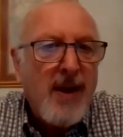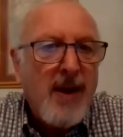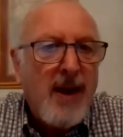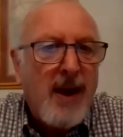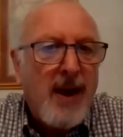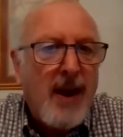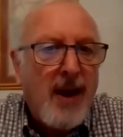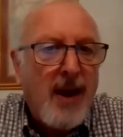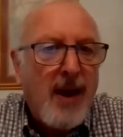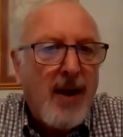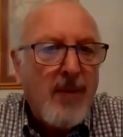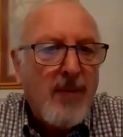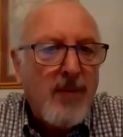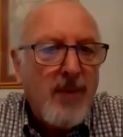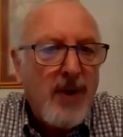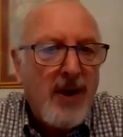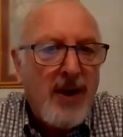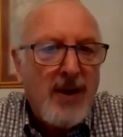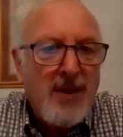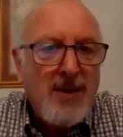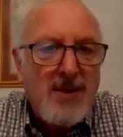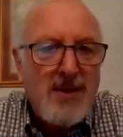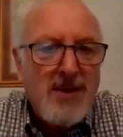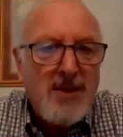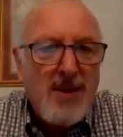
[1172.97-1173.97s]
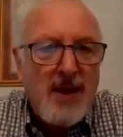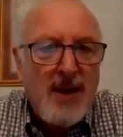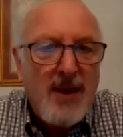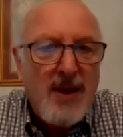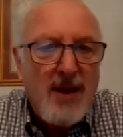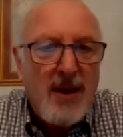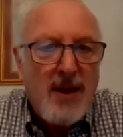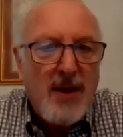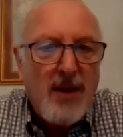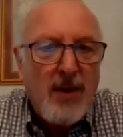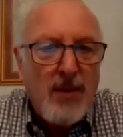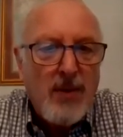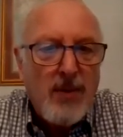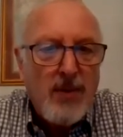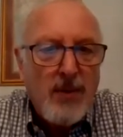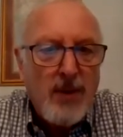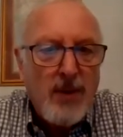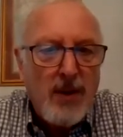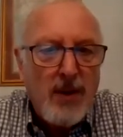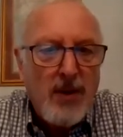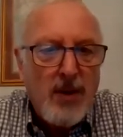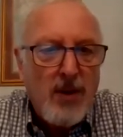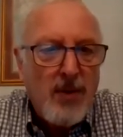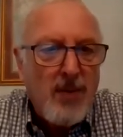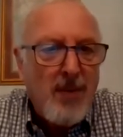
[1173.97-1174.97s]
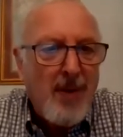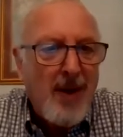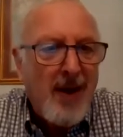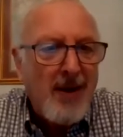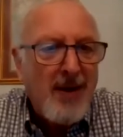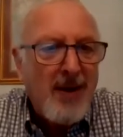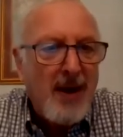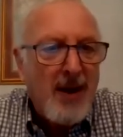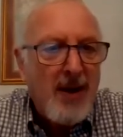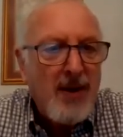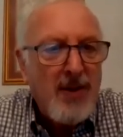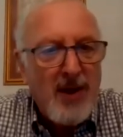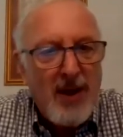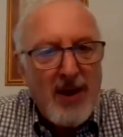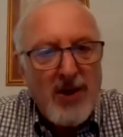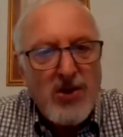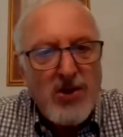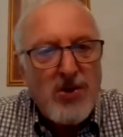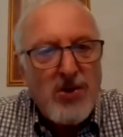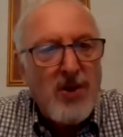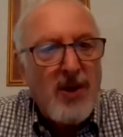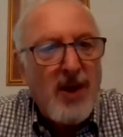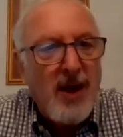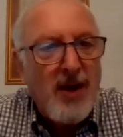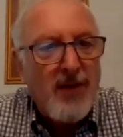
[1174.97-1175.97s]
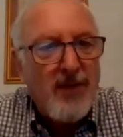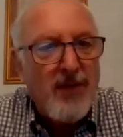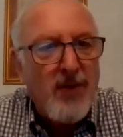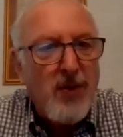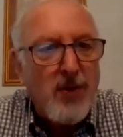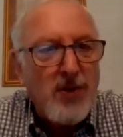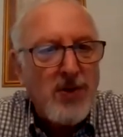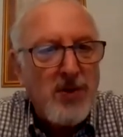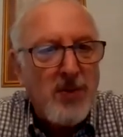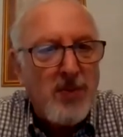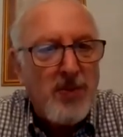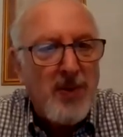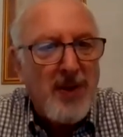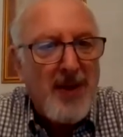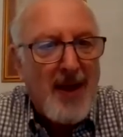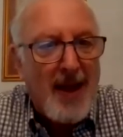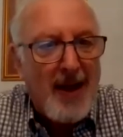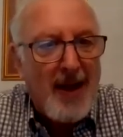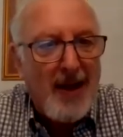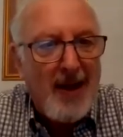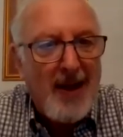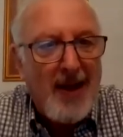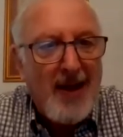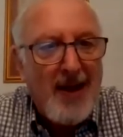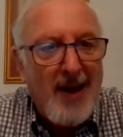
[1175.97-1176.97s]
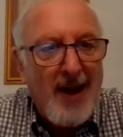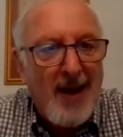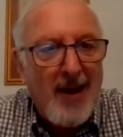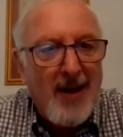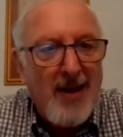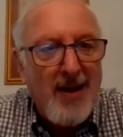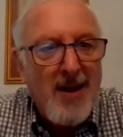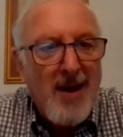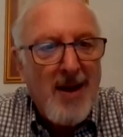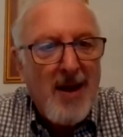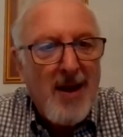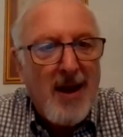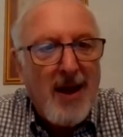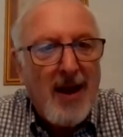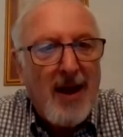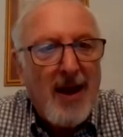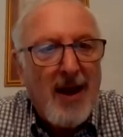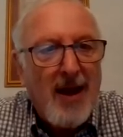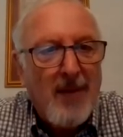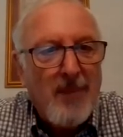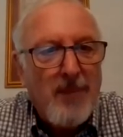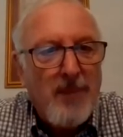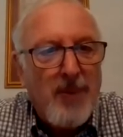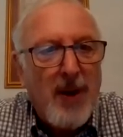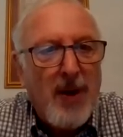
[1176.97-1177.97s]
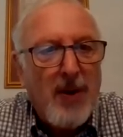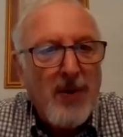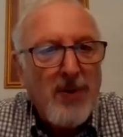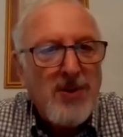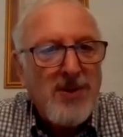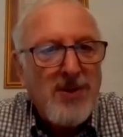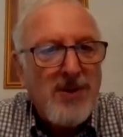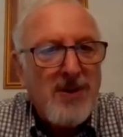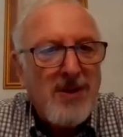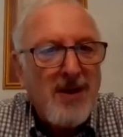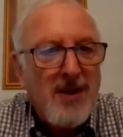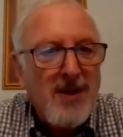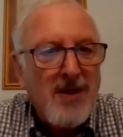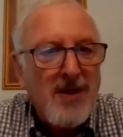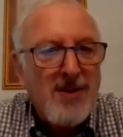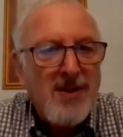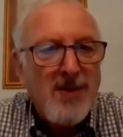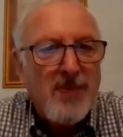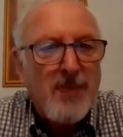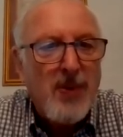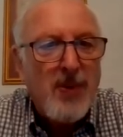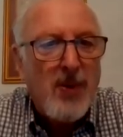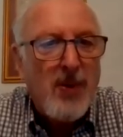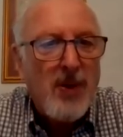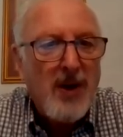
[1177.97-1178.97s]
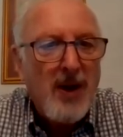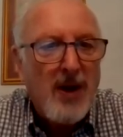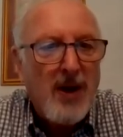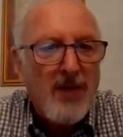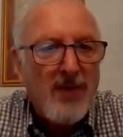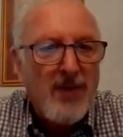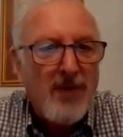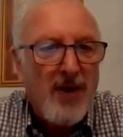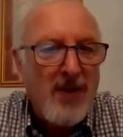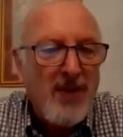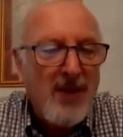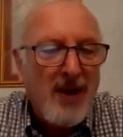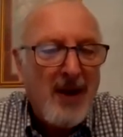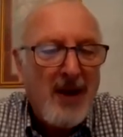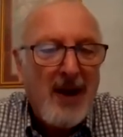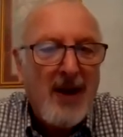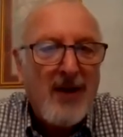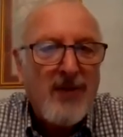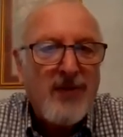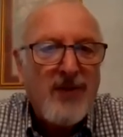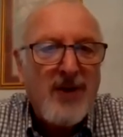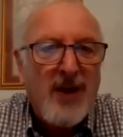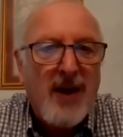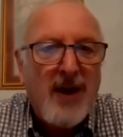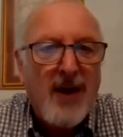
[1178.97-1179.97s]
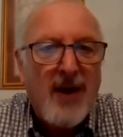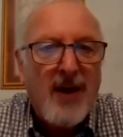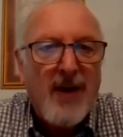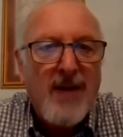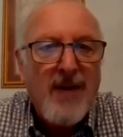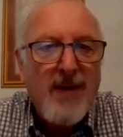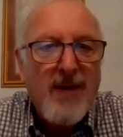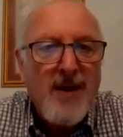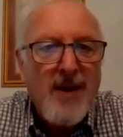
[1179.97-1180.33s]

We can see, a good amount here. The issue here, of course, would be that leaning post support over on the left here.